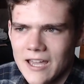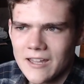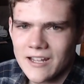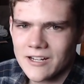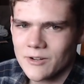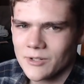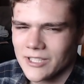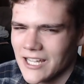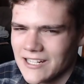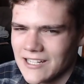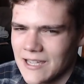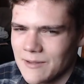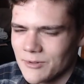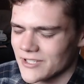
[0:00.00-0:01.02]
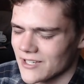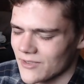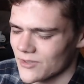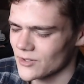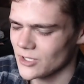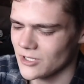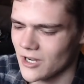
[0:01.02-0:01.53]
I know a lightning cable is like
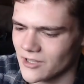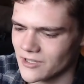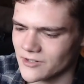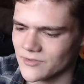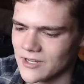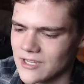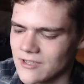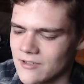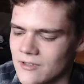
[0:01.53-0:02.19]
$30, right?